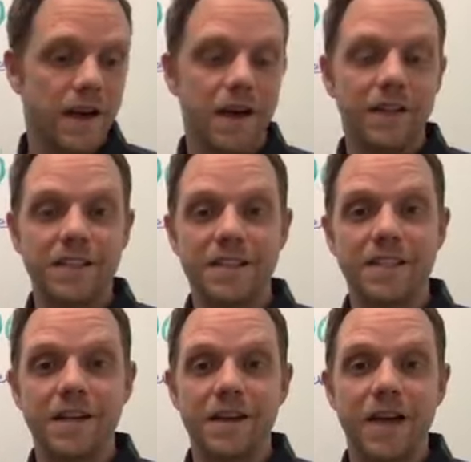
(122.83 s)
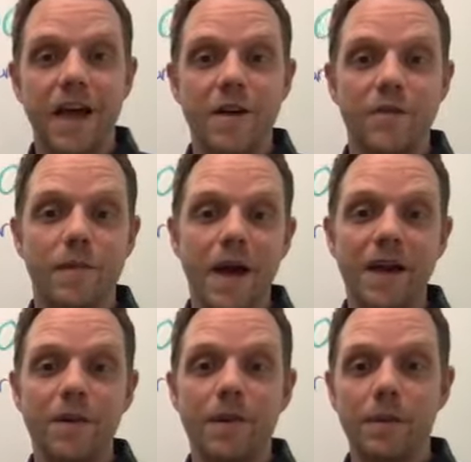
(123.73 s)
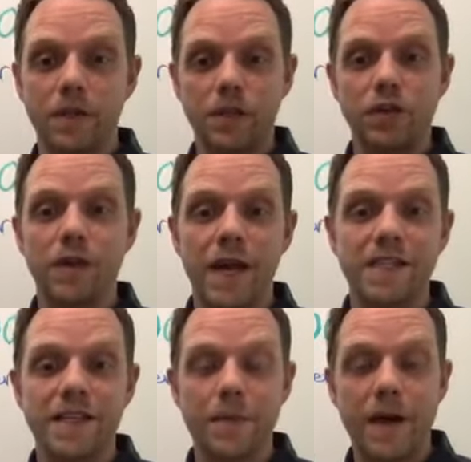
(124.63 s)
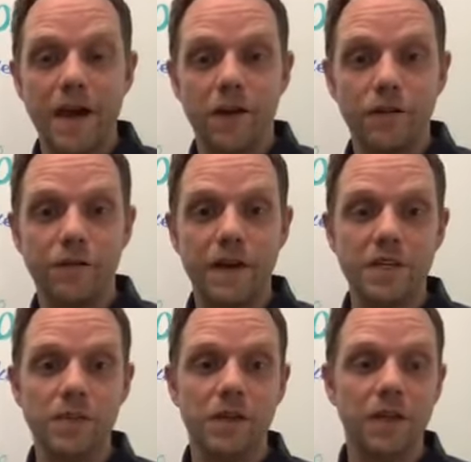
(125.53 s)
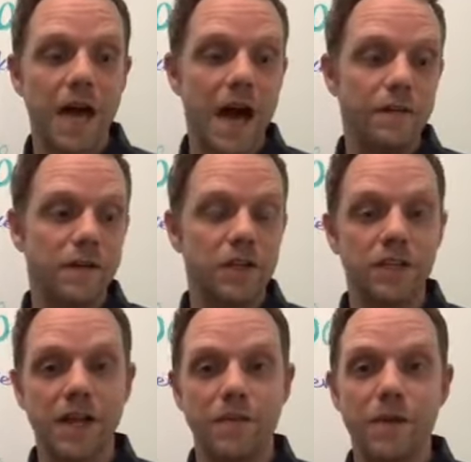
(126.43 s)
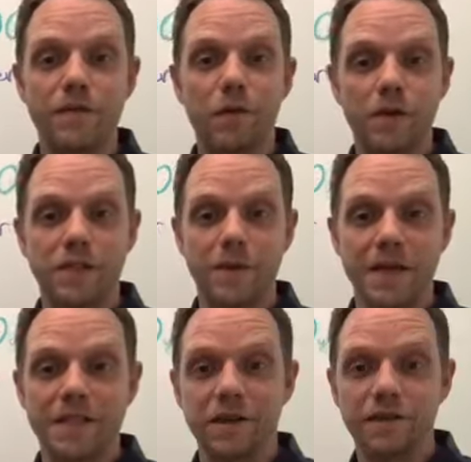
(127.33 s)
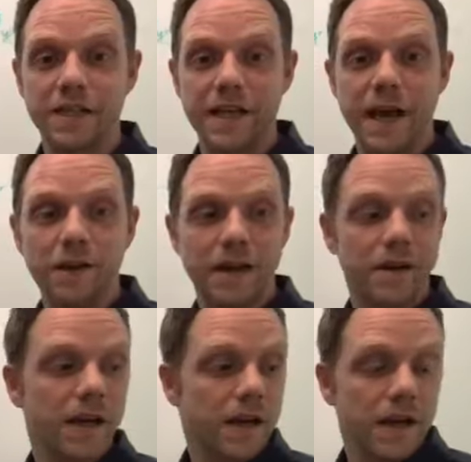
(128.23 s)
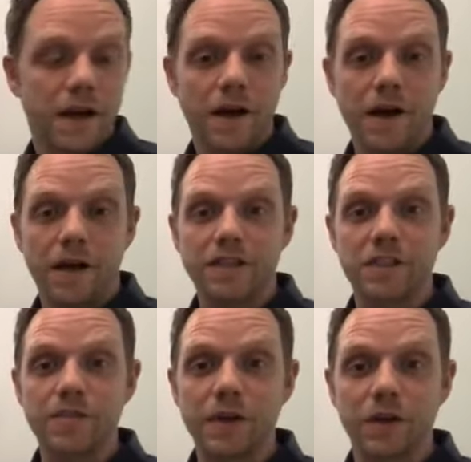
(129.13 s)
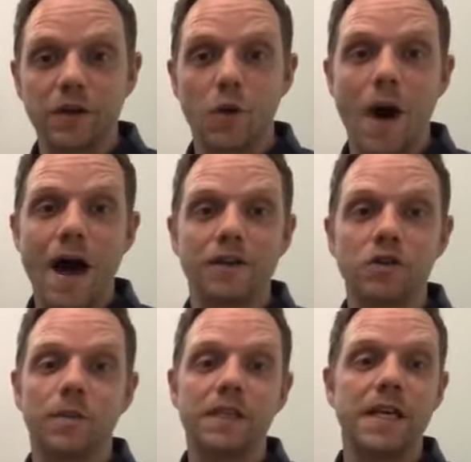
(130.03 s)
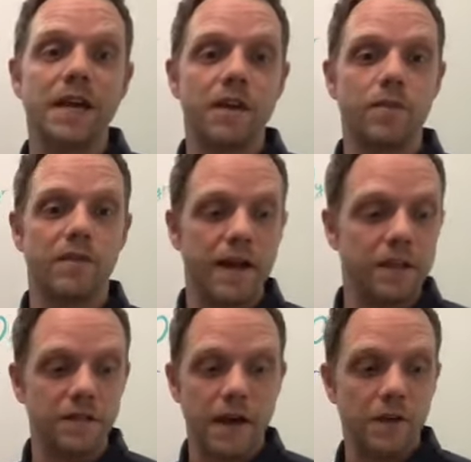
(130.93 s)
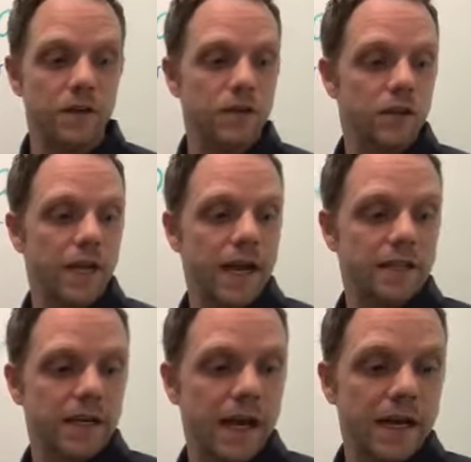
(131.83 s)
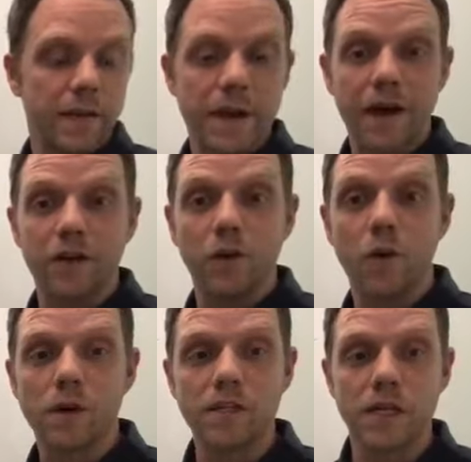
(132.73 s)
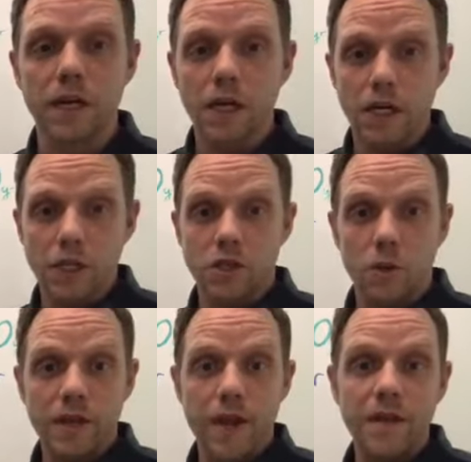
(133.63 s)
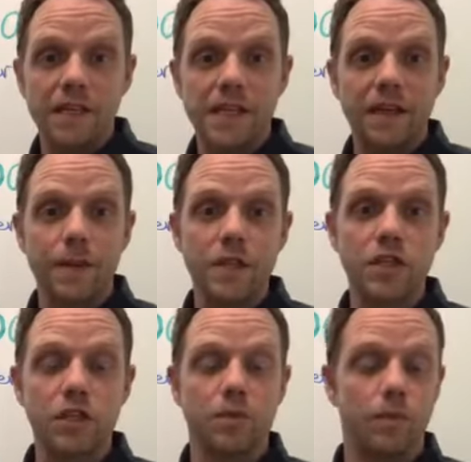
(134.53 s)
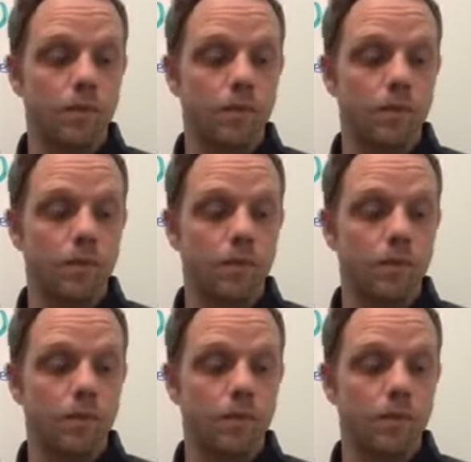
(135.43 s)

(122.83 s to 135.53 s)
This is kind of my commitment to you guys to get back onto Facebook Live and just kind of me forcing myself to get out there because it's been a little while. So I'm excited to provide this value to you guys and kind of get back on the horse. So with that being said, let me just